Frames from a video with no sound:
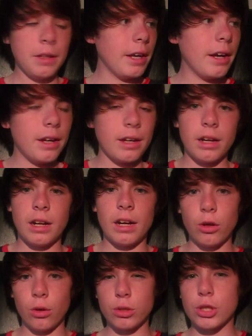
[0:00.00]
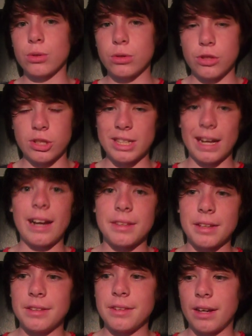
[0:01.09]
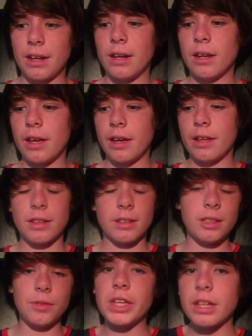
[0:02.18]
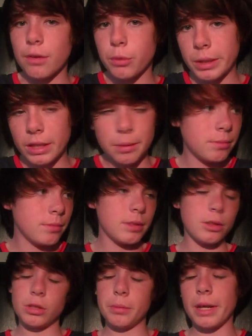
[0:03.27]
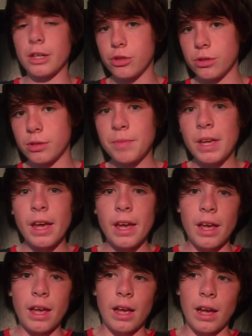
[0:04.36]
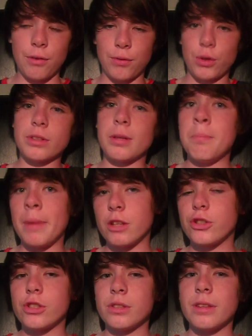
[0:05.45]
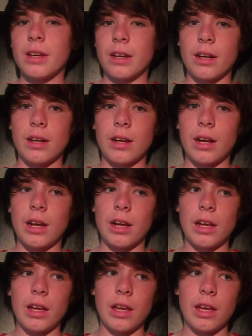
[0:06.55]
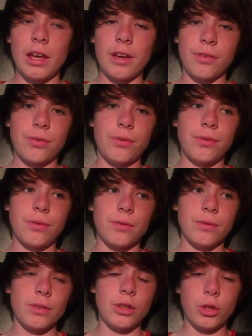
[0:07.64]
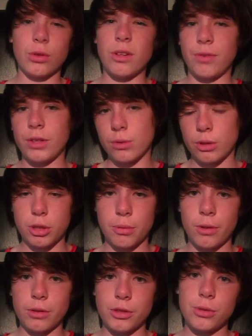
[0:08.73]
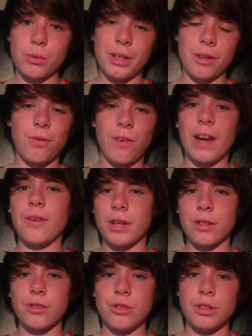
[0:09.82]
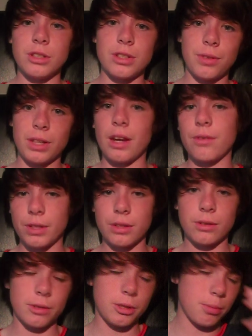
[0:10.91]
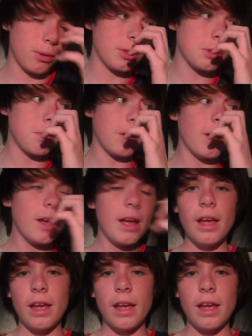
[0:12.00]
yeah, also just to add in that the DVD giveaway that I'm going to be issuing, I forgot to mention that if you do a video response you'll get 5 entries if you get a video response, but